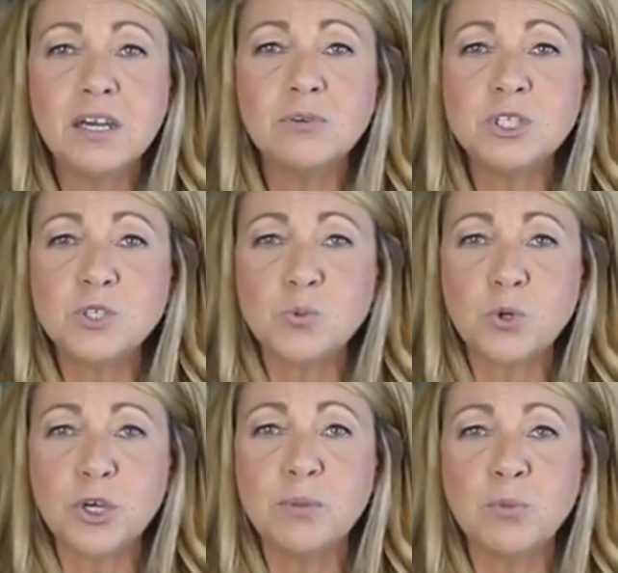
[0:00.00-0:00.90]
I would just
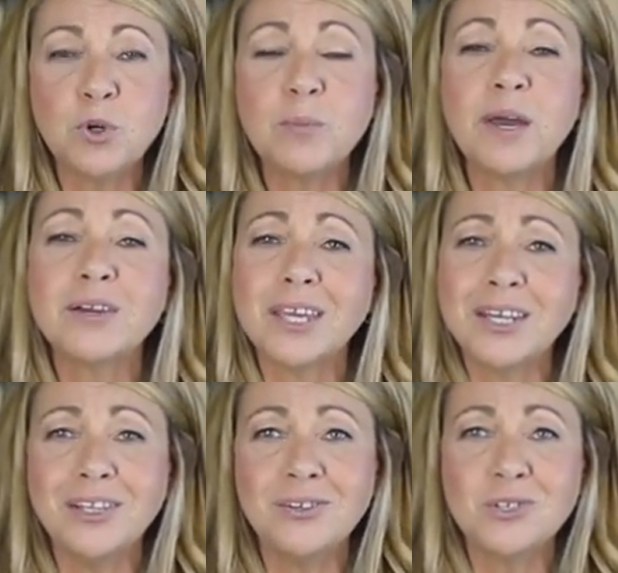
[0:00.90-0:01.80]
worry more about
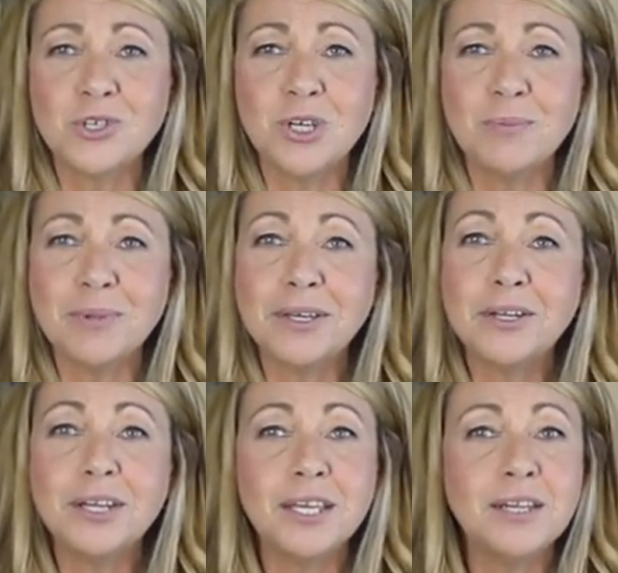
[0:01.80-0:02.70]
getting your
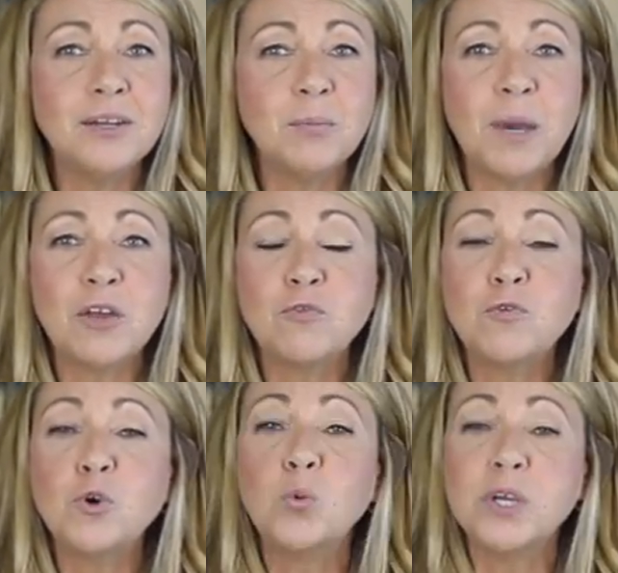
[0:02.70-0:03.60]
treatment, eating a
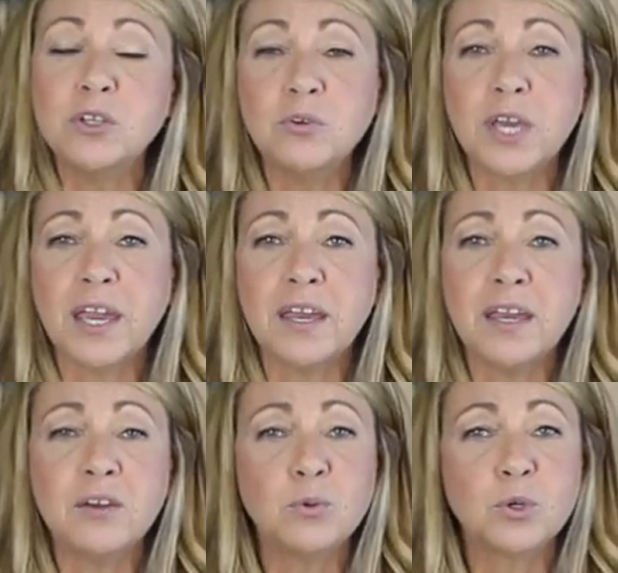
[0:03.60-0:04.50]
mouthful when you
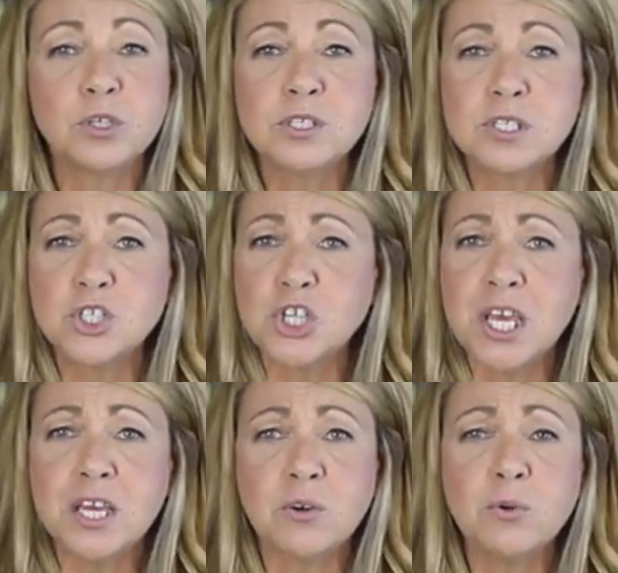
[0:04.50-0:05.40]
can, or a
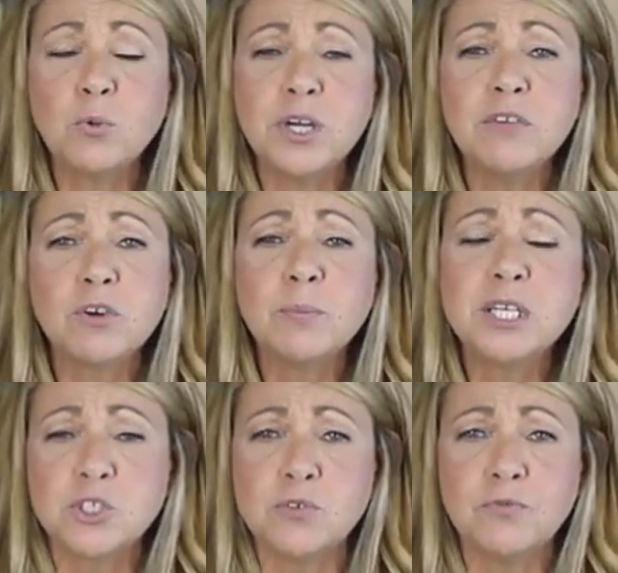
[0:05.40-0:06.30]
shake, or whatever
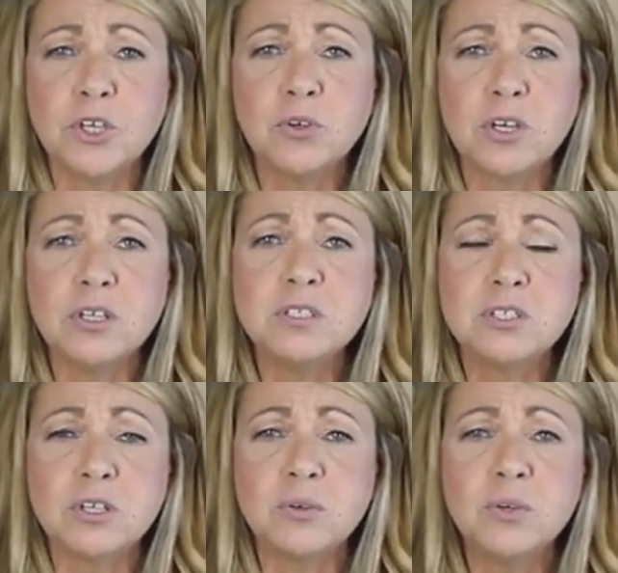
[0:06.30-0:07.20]
makes you feel good,
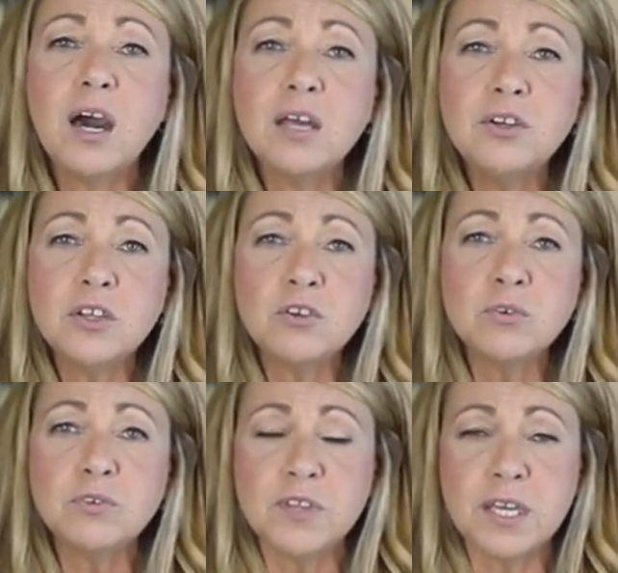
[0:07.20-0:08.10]
do.
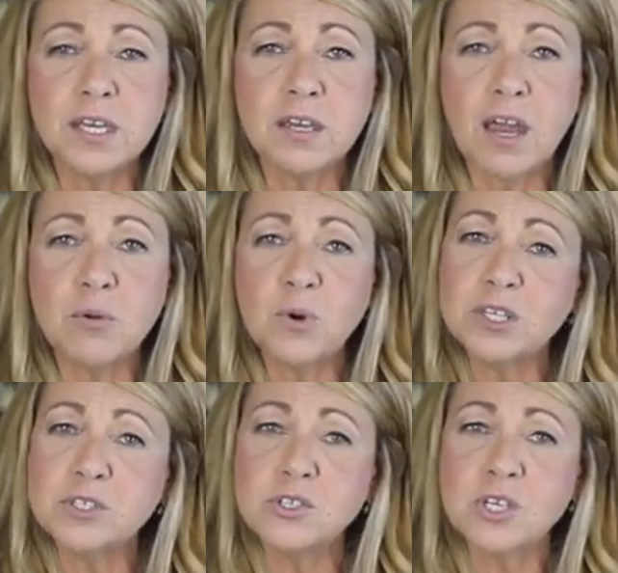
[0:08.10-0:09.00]
Another thing I
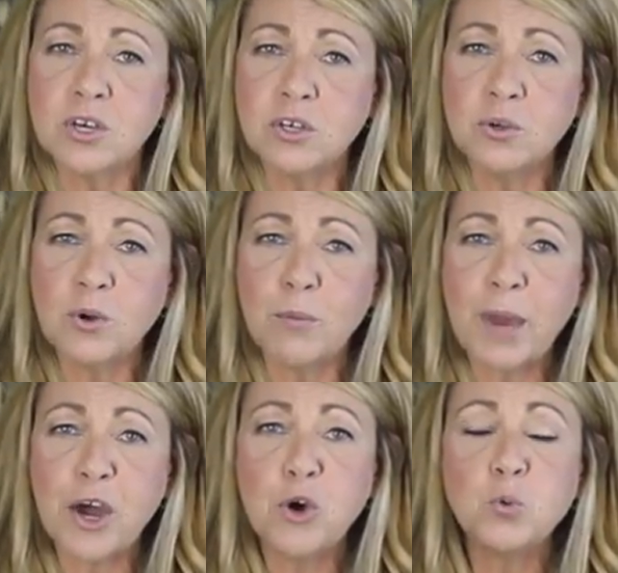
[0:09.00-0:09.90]
wanted to tell you
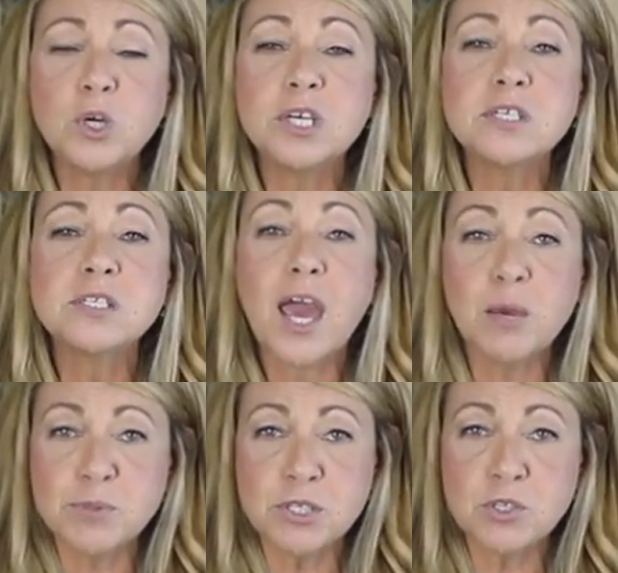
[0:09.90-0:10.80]
about was
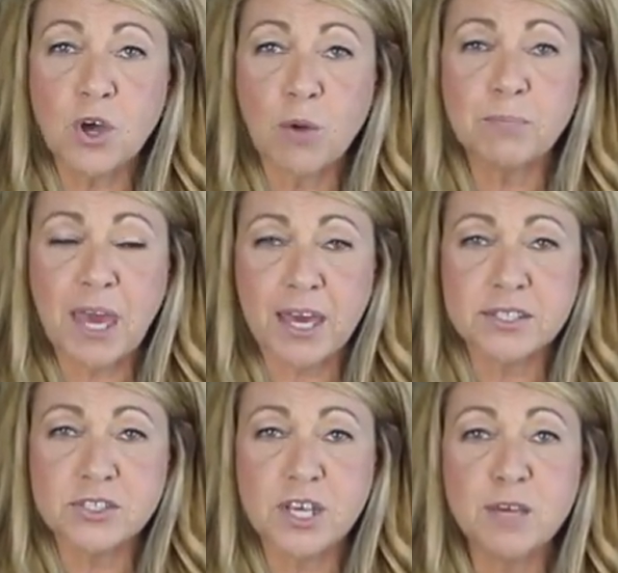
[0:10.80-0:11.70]
Epsom salt
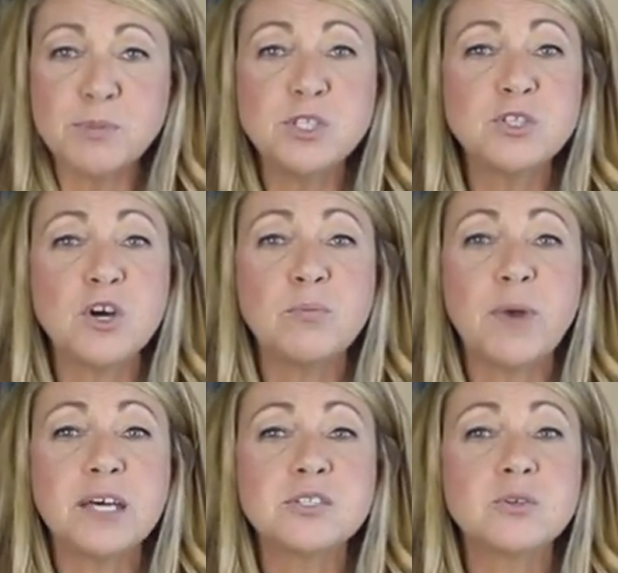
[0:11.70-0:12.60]
baths. Epsom salt
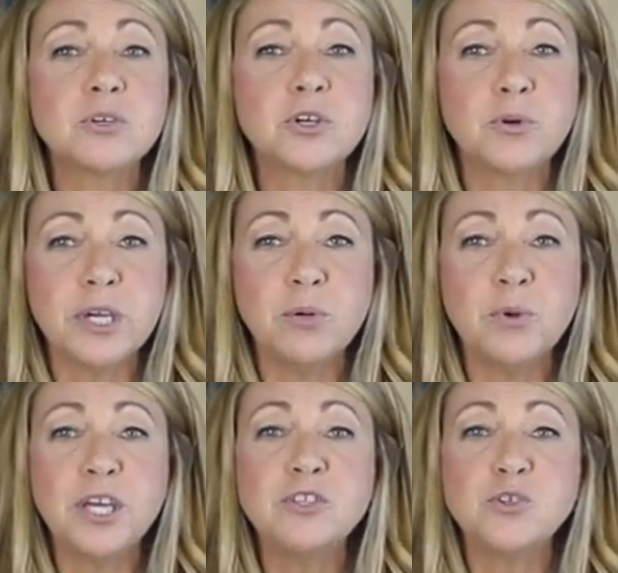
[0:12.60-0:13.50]
baths are a great
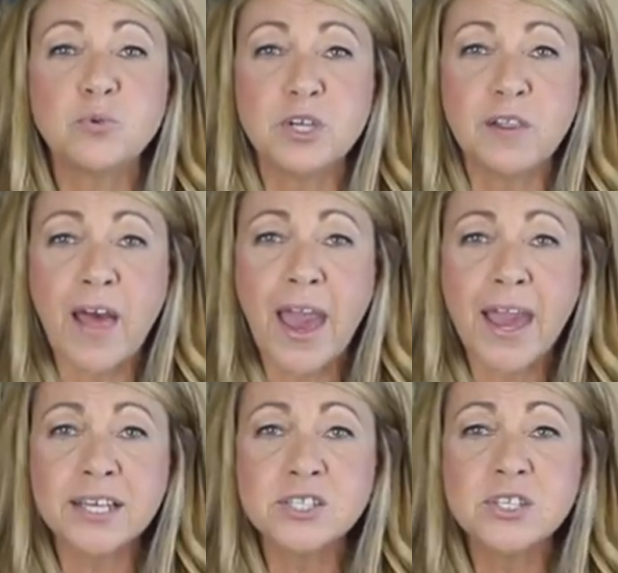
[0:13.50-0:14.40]
way to
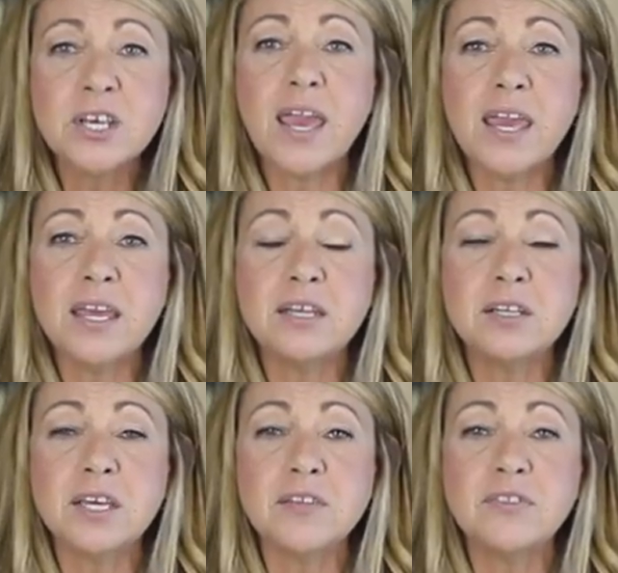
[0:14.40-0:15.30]
relax
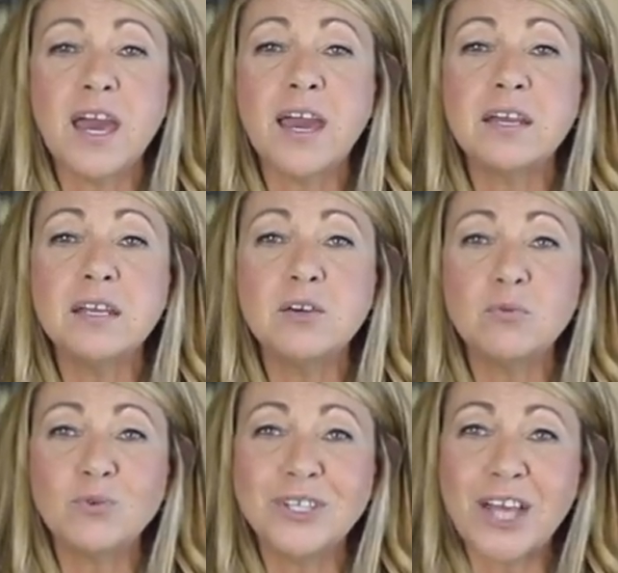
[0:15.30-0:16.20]
and get that
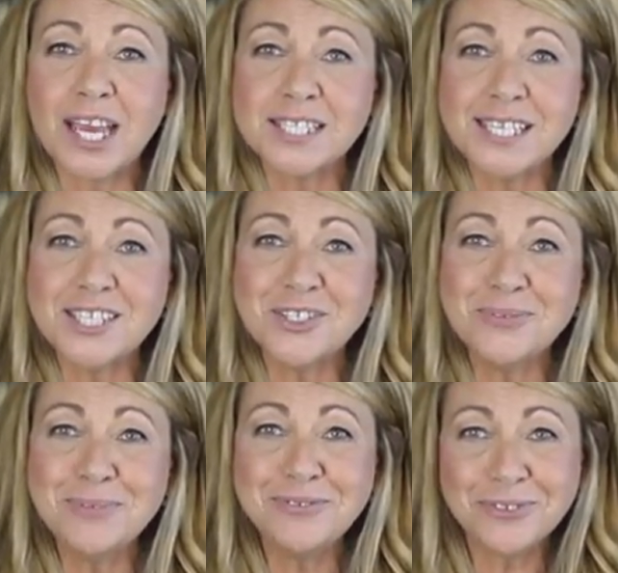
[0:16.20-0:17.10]

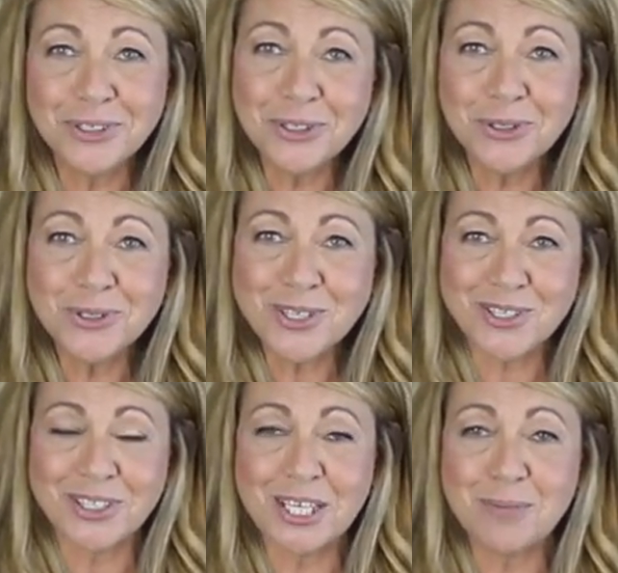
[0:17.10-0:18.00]
relaxation before you go to
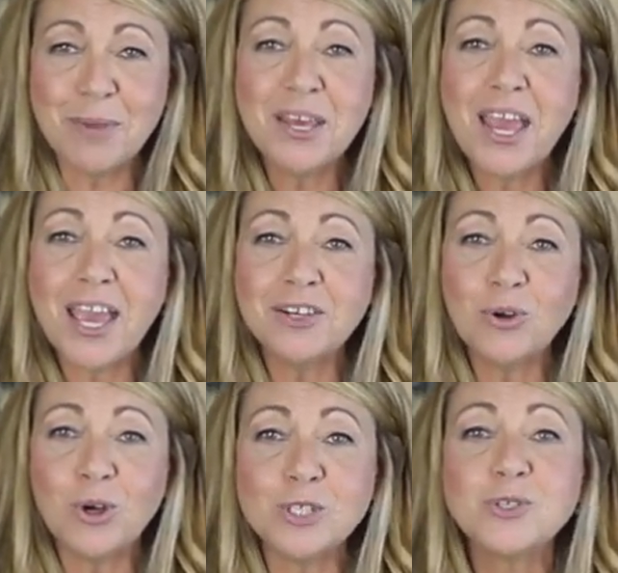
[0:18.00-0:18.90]
sleep, and
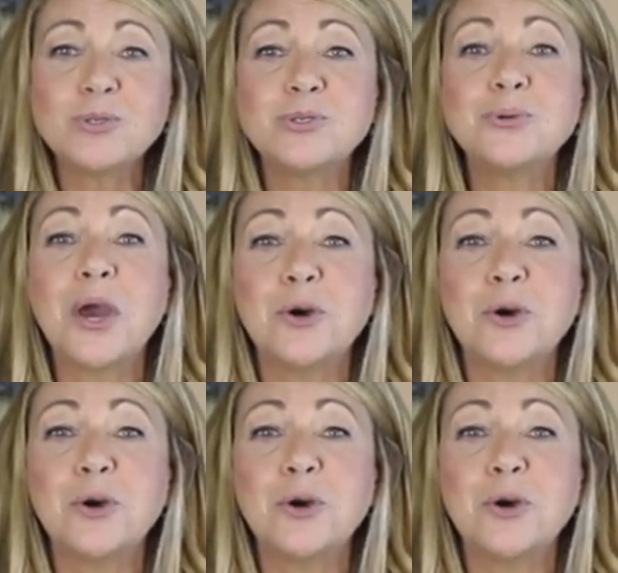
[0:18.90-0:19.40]
also to